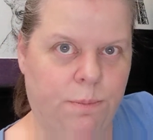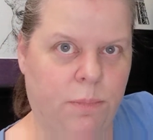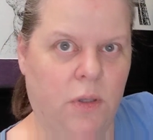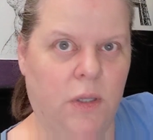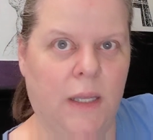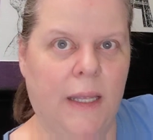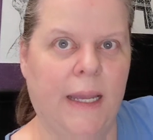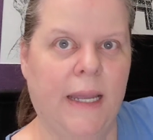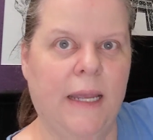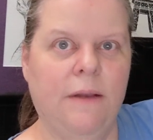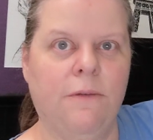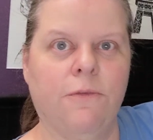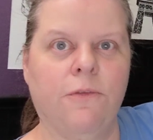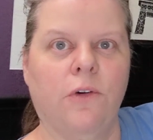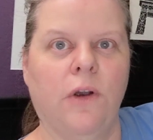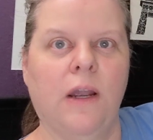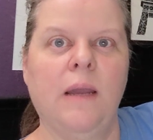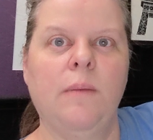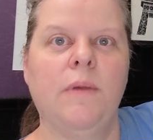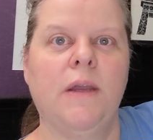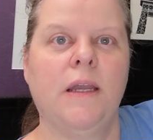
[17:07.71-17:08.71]
plain
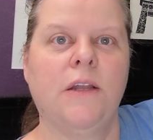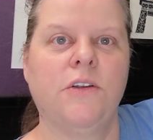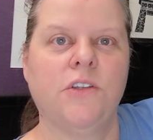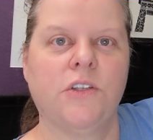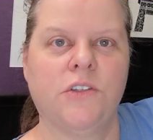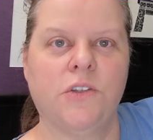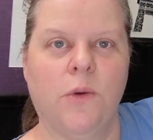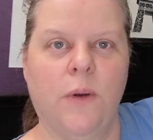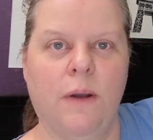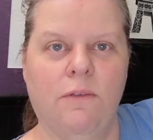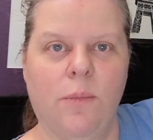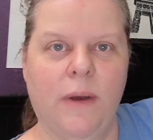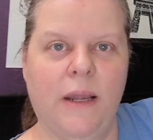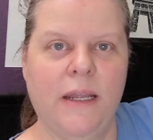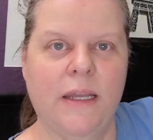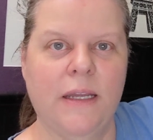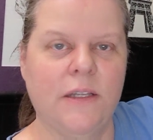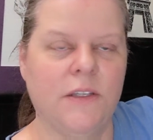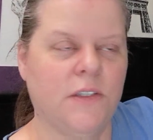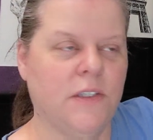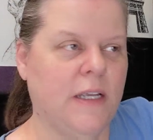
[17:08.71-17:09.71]
framing, just so everybody
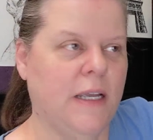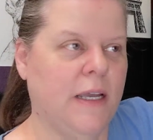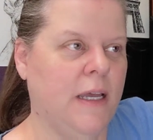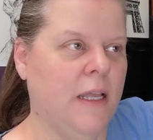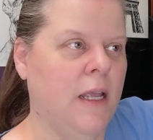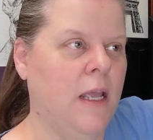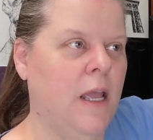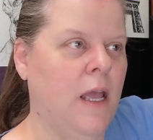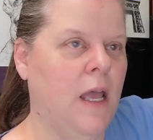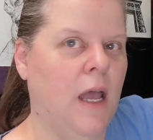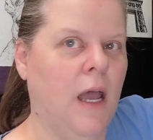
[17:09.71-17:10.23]
can see it.